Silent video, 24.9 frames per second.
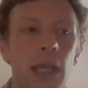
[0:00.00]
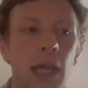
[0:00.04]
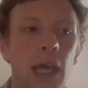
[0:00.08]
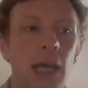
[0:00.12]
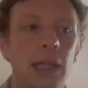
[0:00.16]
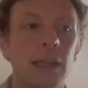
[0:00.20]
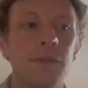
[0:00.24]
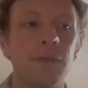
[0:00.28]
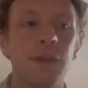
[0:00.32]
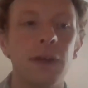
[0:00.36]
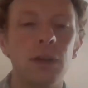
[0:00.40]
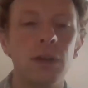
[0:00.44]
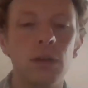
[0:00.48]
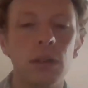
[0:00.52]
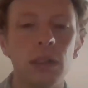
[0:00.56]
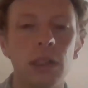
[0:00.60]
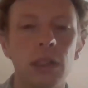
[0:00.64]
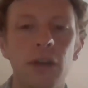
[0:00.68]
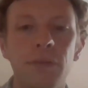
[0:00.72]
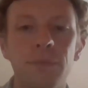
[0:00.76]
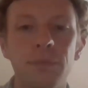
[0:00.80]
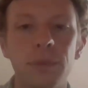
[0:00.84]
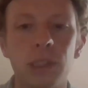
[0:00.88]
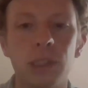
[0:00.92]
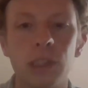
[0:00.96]
And the federal
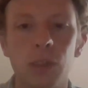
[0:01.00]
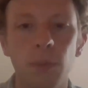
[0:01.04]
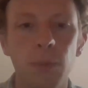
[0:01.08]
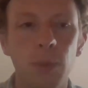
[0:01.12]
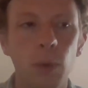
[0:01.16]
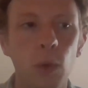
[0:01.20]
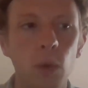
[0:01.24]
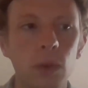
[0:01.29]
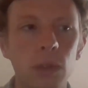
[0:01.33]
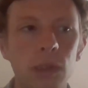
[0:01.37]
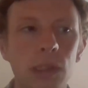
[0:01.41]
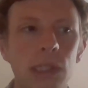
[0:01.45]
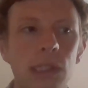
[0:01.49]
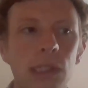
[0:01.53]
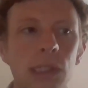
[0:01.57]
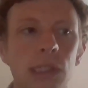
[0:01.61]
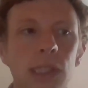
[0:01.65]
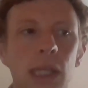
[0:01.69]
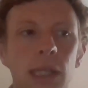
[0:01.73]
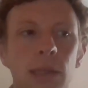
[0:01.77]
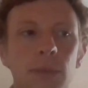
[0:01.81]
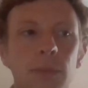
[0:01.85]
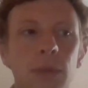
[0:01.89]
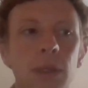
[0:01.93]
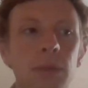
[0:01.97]
government supports this
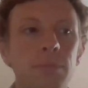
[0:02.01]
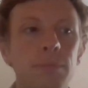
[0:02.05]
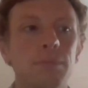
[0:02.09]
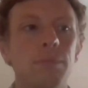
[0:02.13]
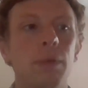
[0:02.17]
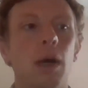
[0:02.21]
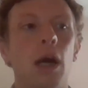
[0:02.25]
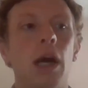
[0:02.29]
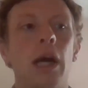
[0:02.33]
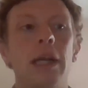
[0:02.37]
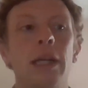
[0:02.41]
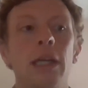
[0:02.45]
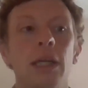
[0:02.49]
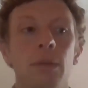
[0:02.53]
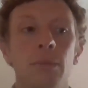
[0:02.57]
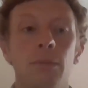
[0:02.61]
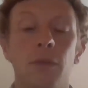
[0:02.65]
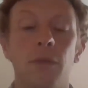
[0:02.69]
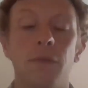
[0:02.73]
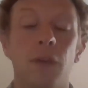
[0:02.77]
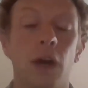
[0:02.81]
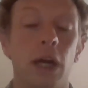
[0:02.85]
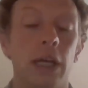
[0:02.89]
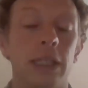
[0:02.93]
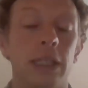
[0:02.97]
settlement by
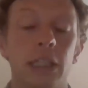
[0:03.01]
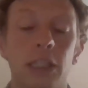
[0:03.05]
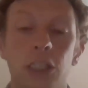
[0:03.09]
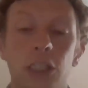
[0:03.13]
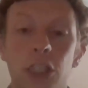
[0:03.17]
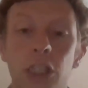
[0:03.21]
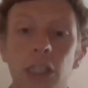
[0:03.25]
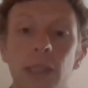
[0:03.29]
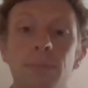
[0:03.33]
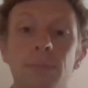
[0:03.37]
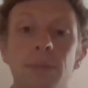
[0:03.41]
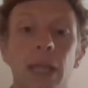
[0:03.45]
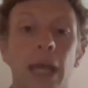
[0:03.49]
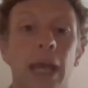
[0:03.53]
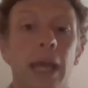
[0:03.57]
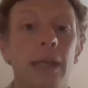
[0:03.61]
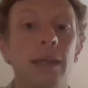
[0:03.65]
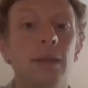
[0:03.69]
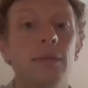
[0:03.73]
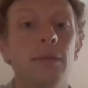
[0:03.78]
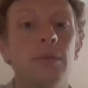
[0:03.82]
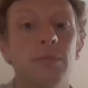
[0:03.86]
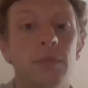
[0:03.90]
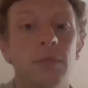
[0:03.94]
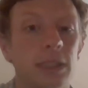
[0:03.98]
providing cheap
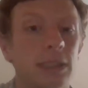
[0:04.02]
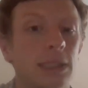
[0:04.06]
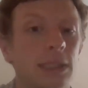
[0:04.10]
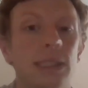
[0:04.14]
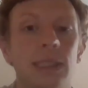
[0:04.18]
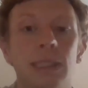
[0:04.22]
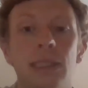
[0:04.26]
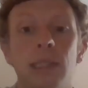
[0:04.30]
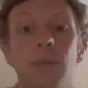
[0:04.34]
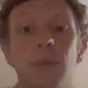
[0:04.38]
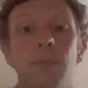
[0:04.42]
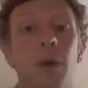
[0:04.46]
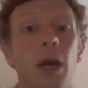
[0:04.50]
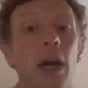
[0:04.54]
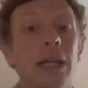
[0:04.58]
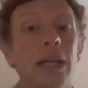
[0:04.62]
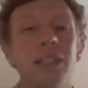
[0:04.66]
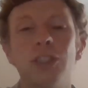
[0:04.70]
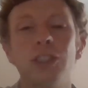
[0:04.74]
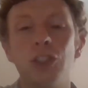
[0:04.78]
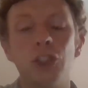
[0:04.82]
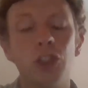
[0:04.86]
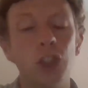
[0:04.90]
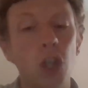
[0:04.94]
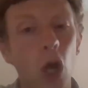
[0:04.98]
land that's easy to buy,
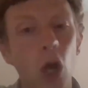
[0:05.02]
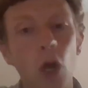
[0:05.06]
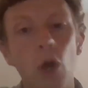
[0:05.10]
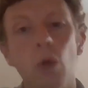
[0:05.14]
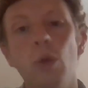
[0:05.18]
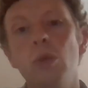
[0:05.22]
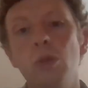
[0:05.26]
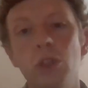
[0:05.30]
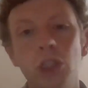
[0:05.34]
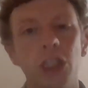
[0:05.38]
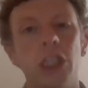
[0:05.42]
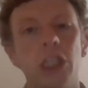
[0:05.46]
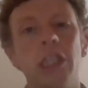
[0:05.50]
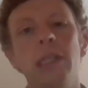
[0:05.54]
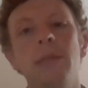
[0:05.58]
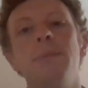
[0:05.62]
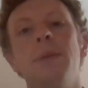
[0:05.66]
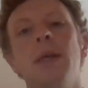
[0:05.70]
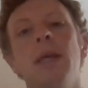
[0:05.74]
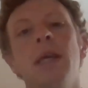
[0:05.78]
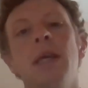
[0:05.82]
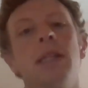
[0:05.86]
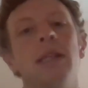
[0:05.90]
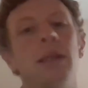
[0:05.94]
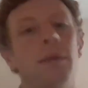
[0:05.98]
so cheap
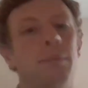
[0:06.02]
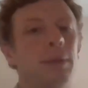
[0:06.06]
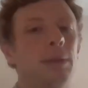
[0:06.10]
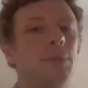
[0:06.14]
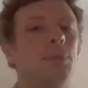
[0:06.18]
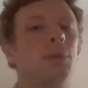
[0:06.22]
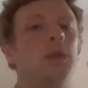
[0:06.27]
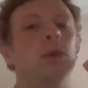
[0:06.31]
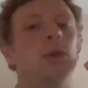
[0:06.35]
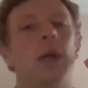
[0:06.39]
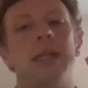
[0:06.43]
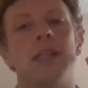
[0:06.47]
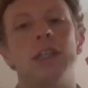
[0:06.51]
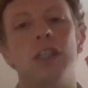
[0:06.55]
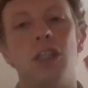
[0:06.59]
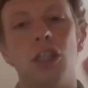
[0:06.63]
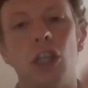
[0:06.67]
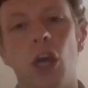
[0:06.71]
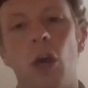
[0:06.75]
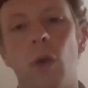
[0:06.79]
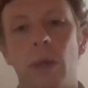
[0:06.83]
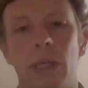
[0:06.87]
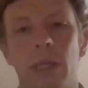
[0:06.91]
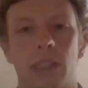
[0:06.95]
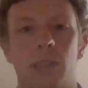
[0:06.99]
that people who had
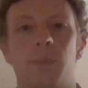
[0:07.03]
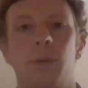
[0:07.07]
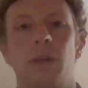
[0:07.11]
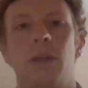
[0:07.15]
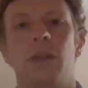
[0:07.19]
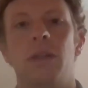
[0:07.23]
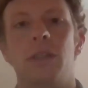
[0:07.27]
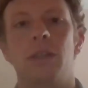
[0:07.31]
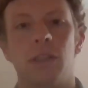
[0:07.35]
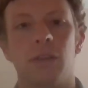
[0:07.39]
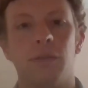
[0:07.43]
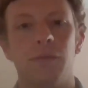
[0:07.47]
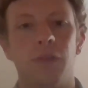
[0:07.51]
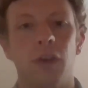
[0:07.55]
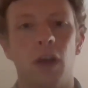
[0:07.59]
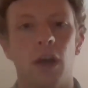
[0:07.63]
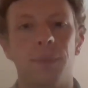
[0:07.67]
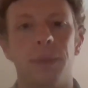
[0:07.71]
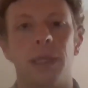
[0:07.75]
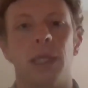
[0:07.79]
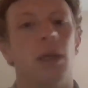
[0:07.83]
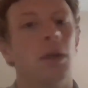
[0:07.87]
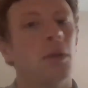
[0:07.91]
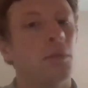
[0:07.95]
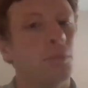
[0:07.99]
no experience of
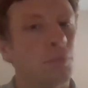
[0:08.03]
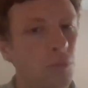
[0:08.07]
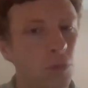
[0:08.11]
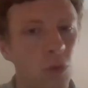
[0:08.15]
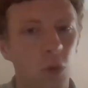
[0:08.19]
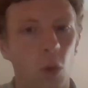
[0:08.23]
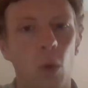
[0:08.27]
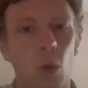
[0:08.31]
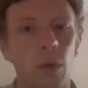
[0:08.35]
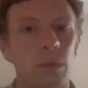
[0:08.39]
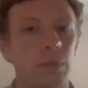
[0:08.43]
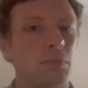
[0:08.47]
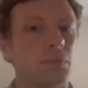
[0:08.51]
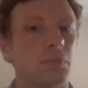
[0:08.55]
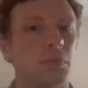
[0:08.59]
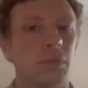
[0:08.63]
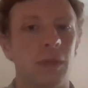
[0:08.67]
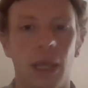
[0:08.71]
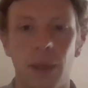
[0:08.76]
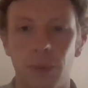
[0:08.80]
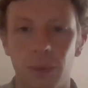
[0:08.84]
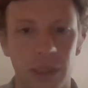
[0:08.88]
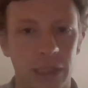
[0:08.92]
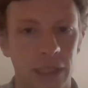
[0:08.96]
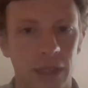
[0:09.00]
farming thought
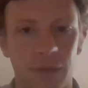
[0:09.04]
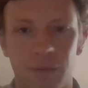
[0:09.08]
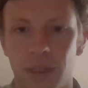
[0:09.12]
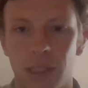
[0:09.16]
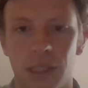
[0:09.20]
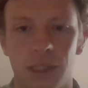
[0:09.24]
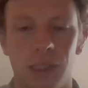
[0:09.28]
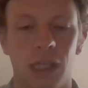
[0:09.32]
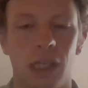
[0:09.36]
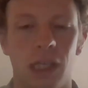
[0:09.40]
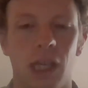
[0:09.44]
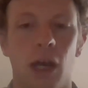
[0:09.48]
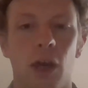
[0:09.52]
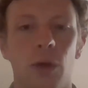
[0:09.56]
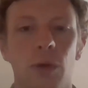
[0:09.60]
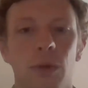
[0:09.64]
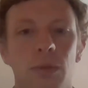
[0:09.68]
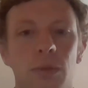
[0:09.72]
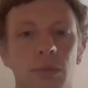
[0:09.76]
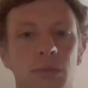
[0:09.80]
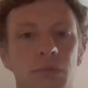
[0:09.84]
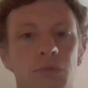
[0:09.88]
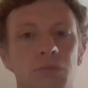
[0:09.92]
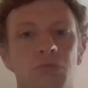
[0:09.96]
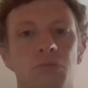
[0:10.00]
they would give this a go,
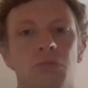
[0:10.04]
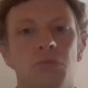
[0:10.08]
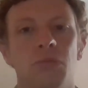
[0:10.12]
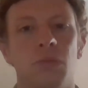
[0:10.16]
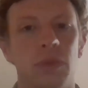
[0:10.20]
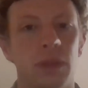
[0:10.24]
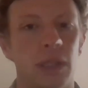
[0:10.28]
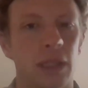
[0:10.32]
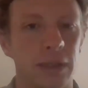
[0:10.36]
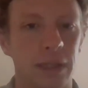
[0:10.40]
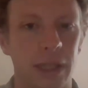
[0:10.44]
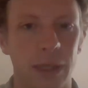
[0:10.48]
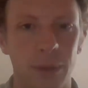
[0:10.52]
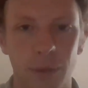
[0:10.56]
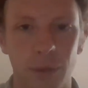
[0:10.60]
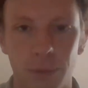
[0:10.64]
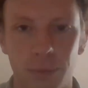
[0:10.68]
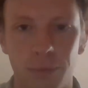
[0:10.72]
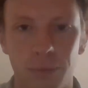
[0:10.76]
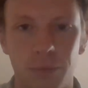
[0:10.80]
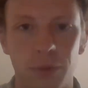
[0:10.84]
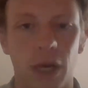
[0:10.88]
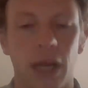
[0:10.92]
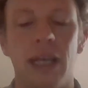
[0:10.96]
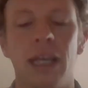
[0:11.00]
that they
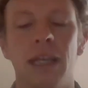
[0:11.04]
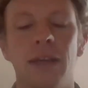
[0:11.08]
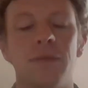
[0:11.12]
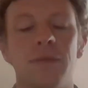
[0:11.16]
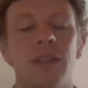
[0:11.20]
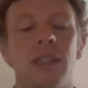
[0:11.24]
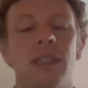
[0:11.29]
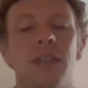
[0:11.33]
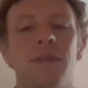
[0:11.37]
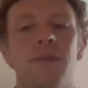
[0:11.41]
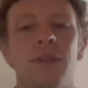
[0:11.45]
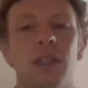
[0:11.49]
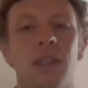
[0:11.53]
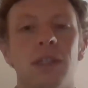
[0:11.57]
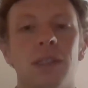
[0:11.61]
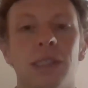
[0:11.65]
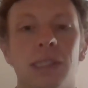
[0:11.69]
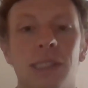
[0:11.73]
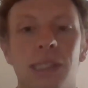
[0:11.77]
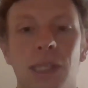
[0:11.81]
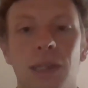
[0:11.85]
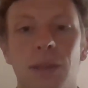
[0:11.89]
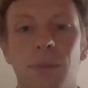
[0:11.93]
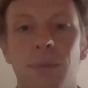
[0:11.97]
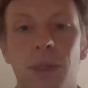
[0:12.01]
would brave the
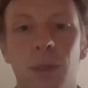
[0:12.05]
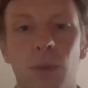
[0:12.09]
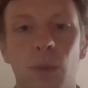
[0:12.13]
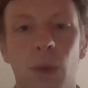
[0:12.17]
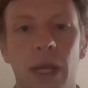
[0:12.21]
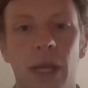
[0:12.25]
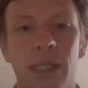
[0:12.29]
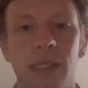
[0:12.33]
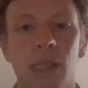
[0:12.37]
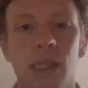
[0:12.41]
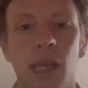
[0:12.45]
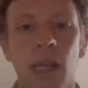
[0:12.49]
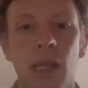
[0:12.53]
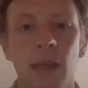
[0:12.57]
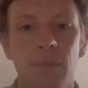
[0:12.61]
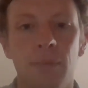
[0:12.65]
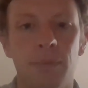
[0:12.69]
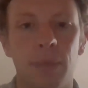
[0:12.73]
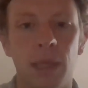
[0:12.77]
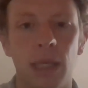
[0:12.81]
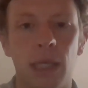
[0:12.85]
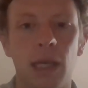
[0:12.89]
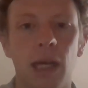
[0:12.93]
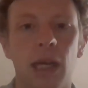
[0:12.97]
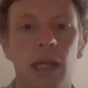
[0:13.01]
difficulties of the Midwest
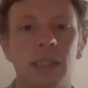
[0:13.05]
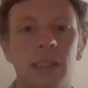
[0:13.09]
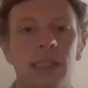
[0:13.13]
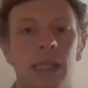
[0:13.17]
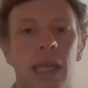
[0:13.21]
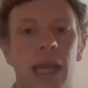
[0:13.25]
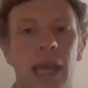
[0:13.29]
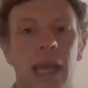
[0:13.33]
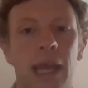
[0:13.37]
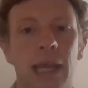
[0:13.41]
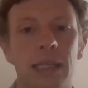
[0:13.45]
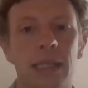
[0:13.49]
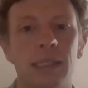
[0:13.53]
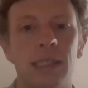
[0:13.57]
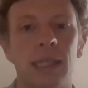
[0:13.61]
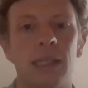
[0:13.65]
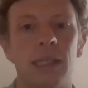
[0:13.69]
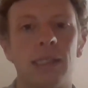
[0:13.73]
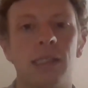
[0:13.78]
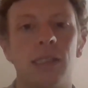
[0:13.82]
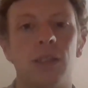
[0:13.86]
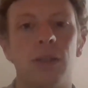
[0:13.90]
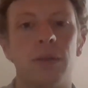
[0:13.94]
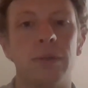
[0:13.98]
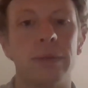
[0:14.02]
because
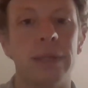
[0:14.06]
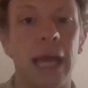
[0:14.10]
access to